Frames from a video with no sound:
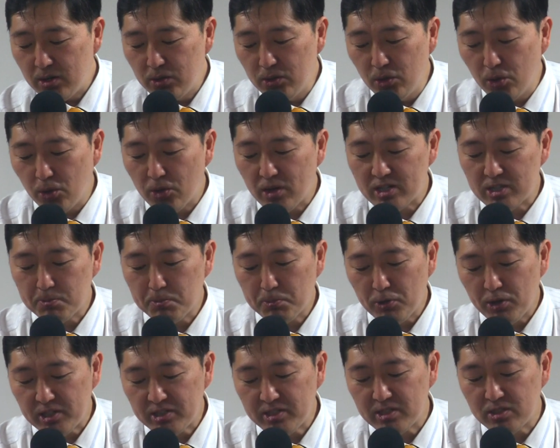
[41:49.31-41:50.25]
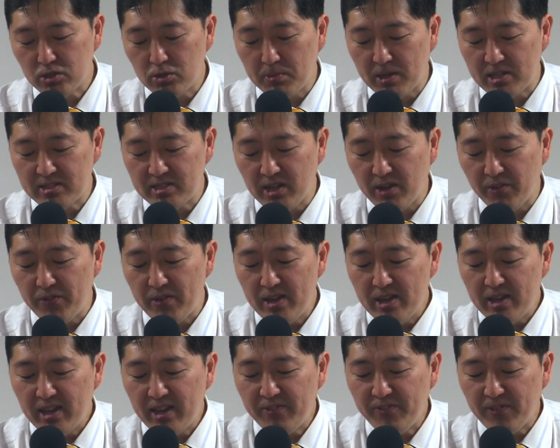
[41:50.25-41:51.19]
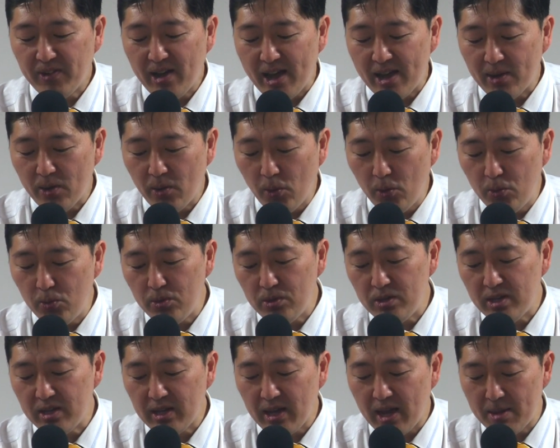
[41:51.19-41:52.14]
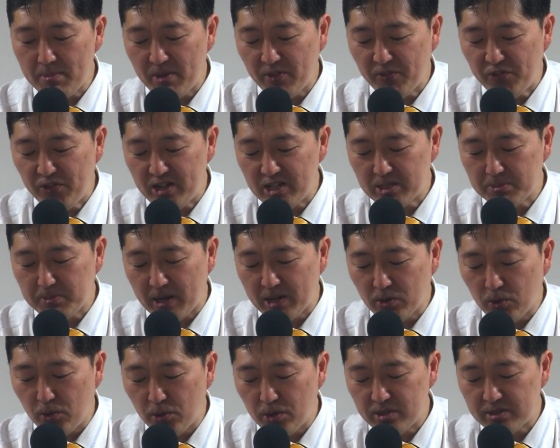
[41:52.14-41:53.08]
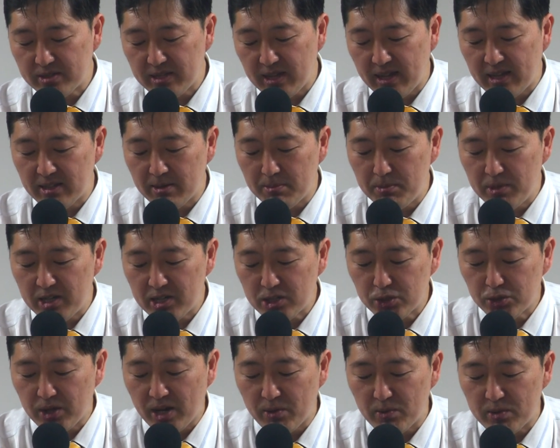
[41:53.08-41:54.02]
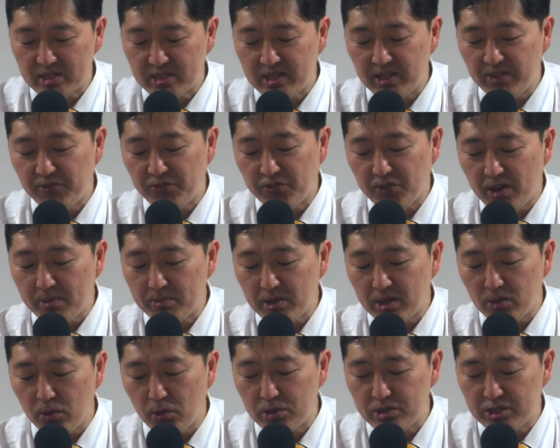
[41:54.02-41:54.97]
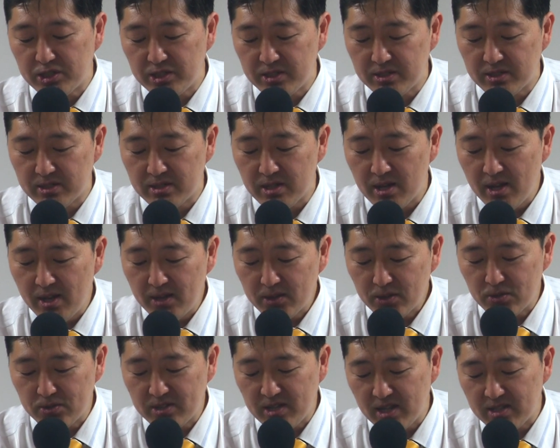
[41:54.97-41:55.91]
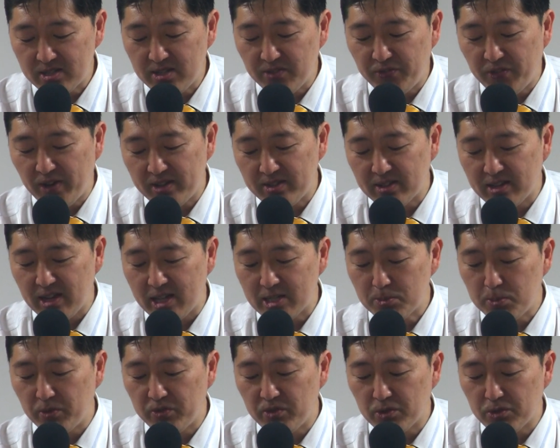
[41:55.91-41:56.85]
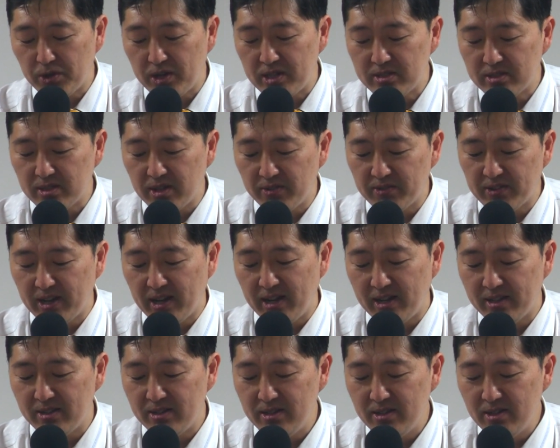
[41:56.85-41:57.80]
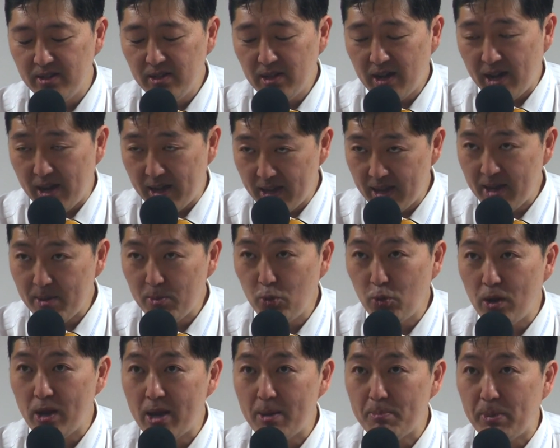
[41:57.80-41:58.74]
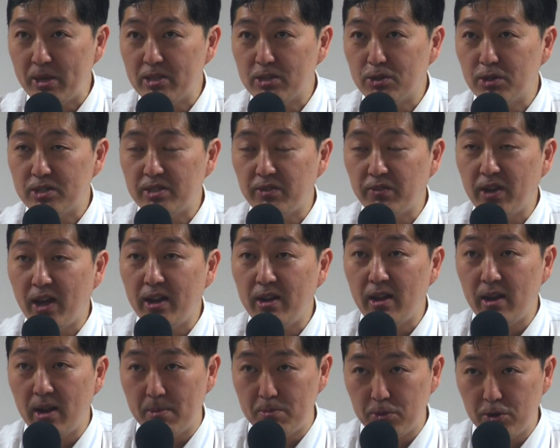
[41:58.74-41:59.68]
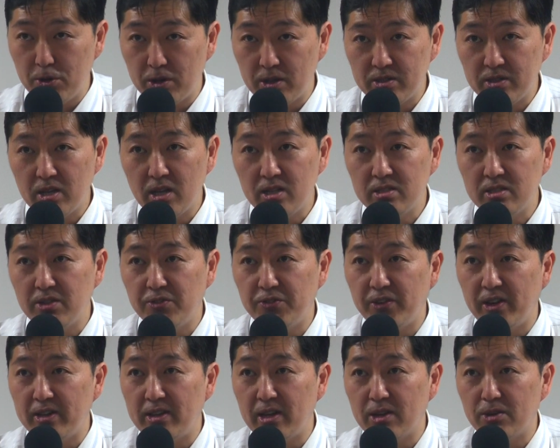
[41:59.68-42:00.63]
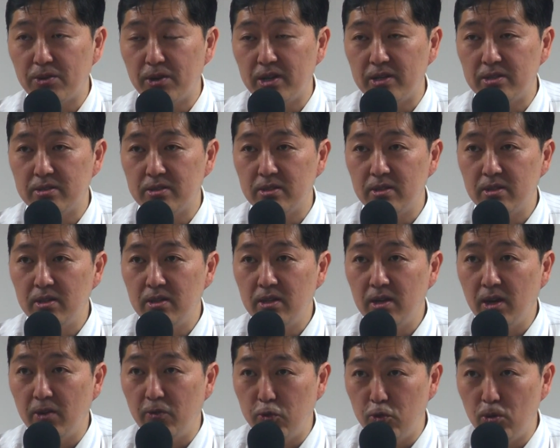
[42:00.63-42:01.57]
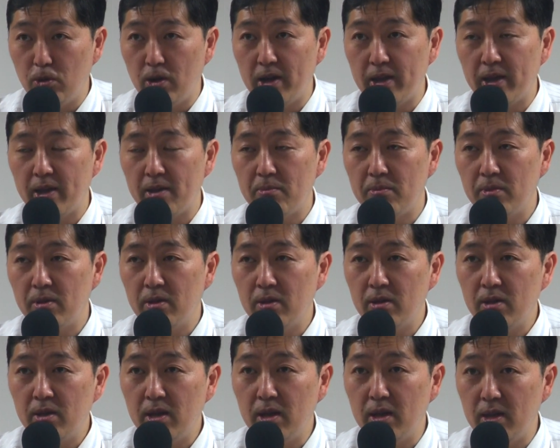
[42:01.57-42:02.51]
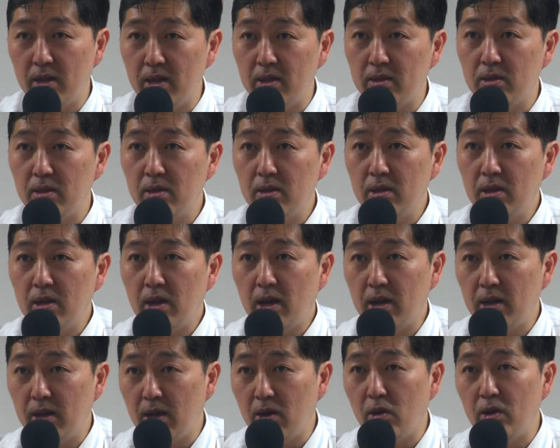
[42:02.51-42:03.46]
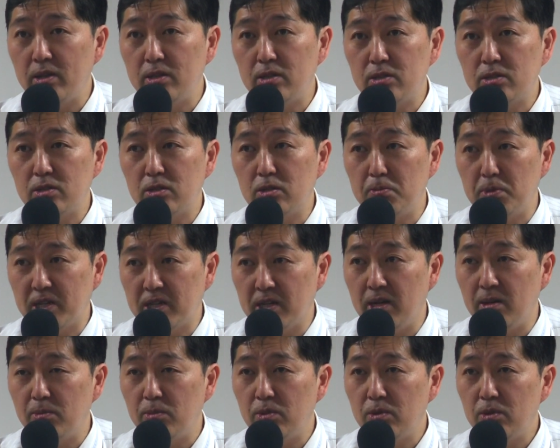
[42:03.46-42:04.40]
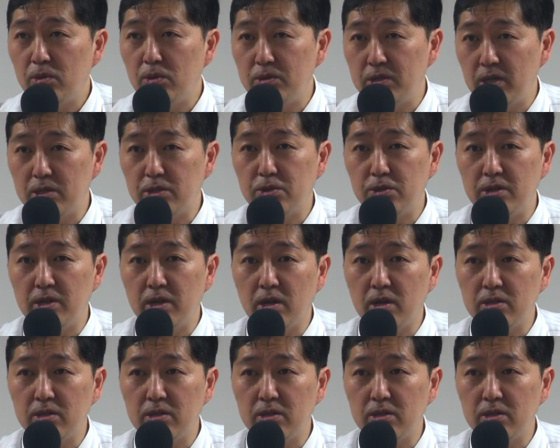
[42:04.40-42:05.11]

nor as precious to myself, if I may finish my course and the ministry I received from the Lord Jesus to testify the gospel, the grace of God. I am who I am by the grace of God, and I'm going to testify that grace of who I am and allow others to become who they truly